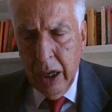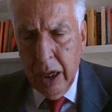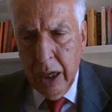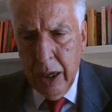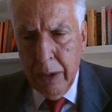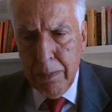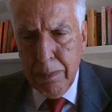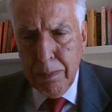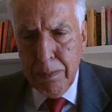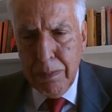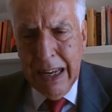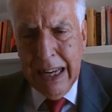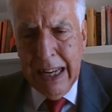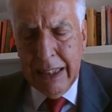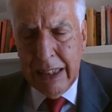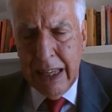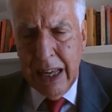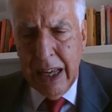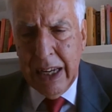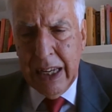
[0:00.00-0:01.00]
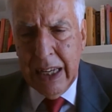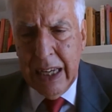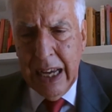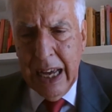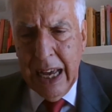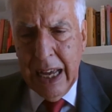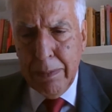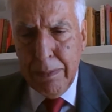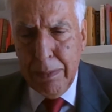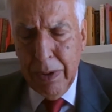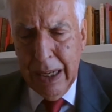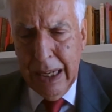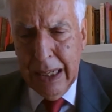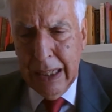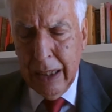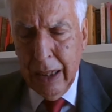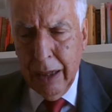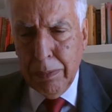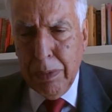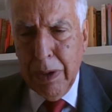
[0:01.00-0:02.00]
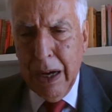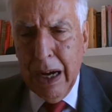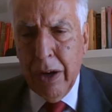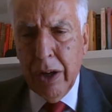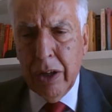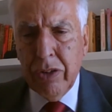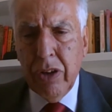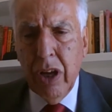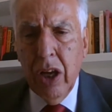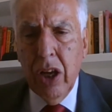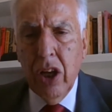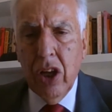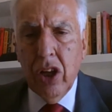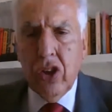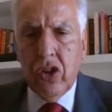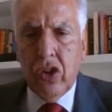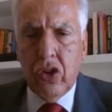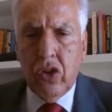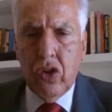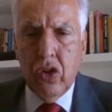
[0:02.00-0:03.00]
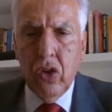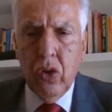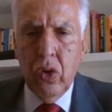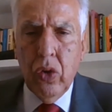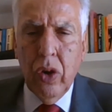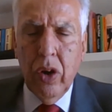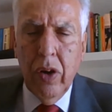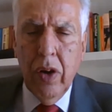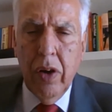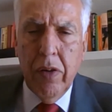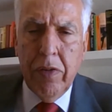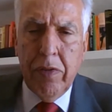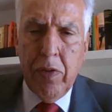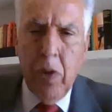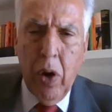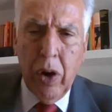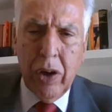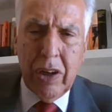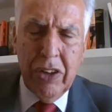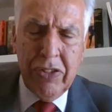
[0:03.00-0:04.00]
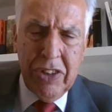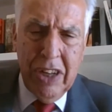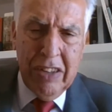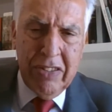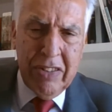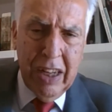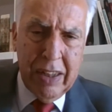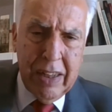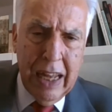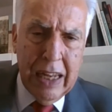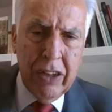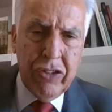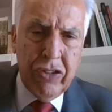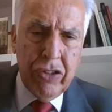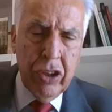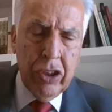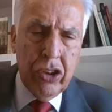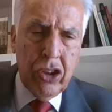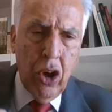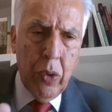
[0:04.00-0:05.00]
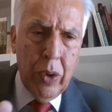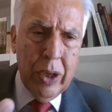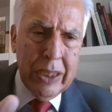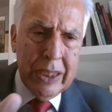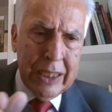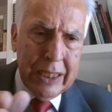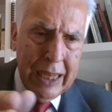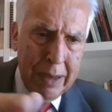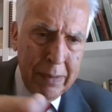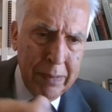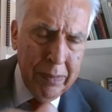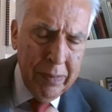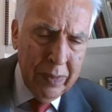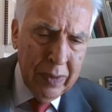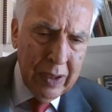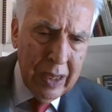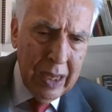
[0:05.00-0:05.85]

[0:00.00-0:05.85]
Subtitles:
military and political powers to focus its attention towards him,